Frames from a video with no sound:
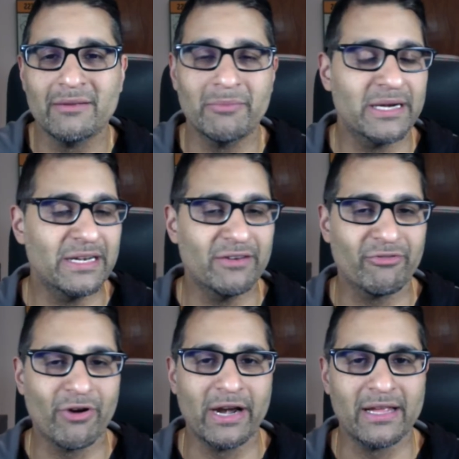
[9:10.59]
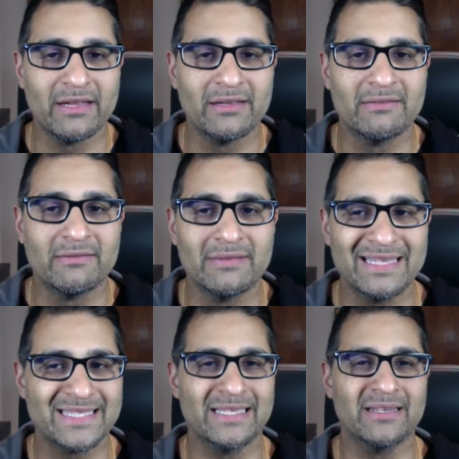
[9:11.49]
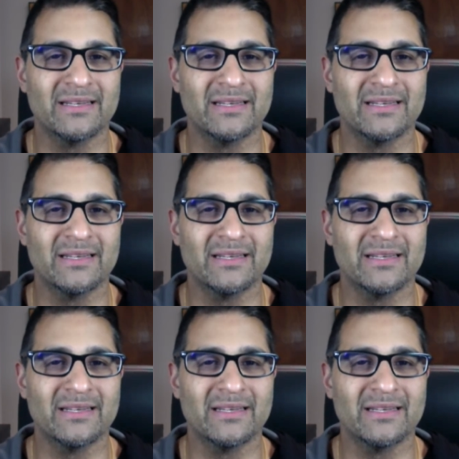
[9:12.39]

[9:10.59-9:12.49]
Monday to Friday. That's it.